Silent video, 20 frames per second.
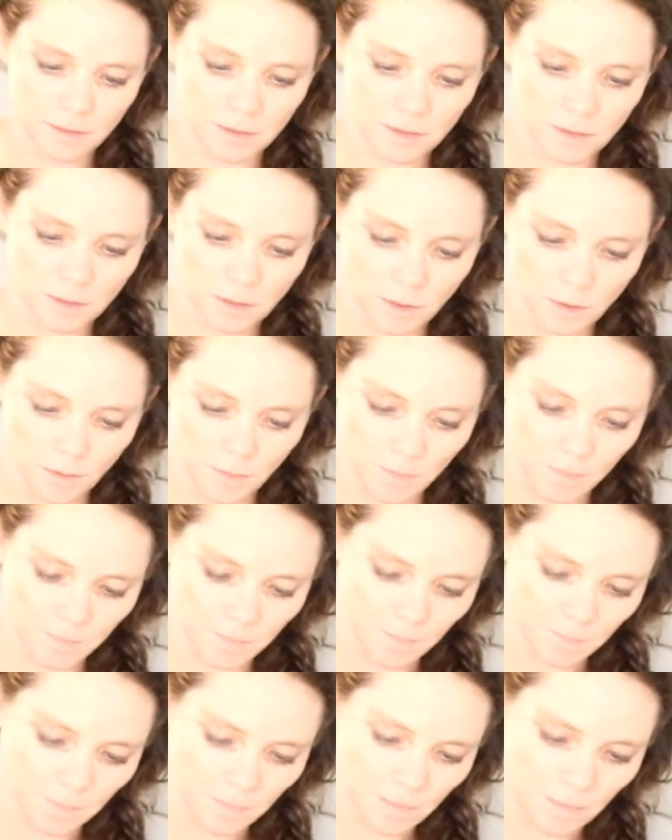So
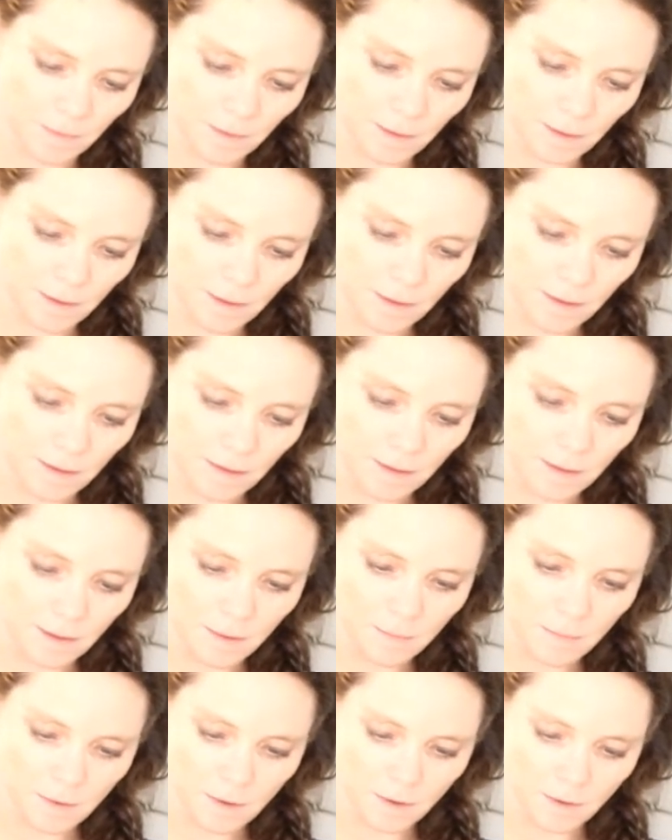
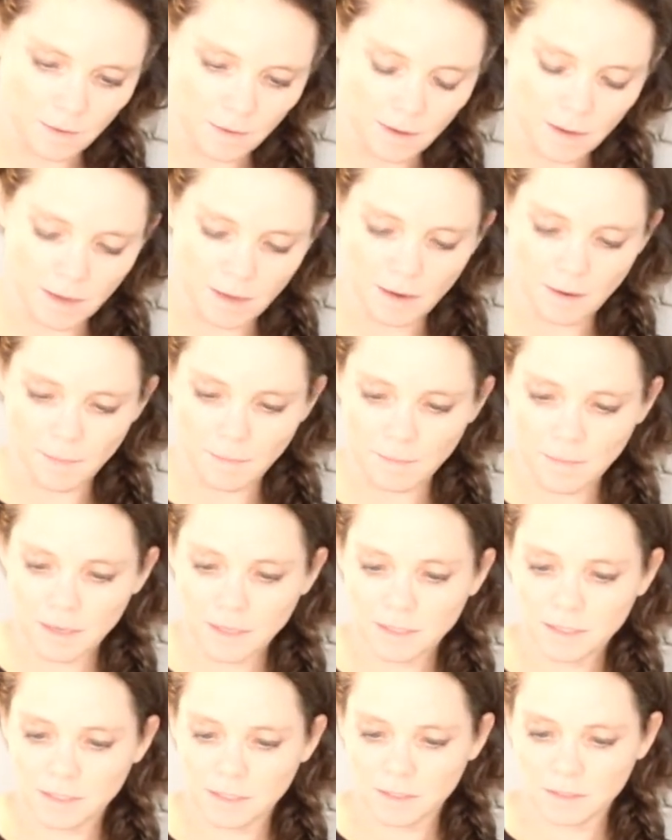I'm gonna go ahead and
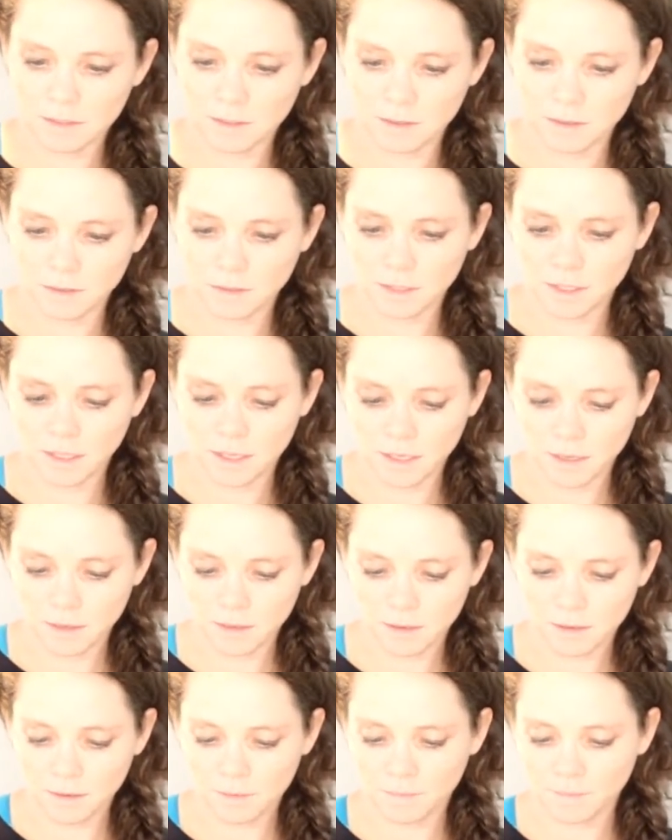mix this all
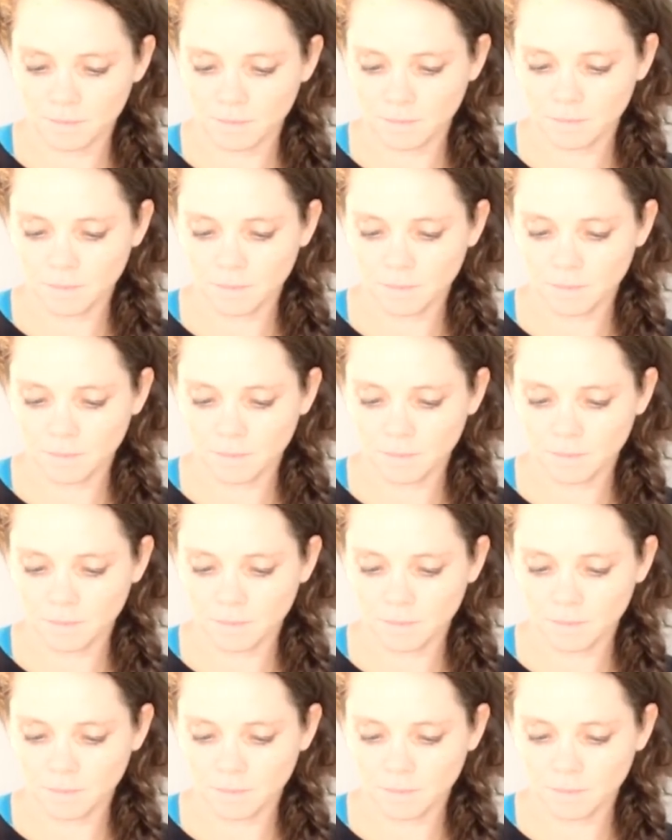together.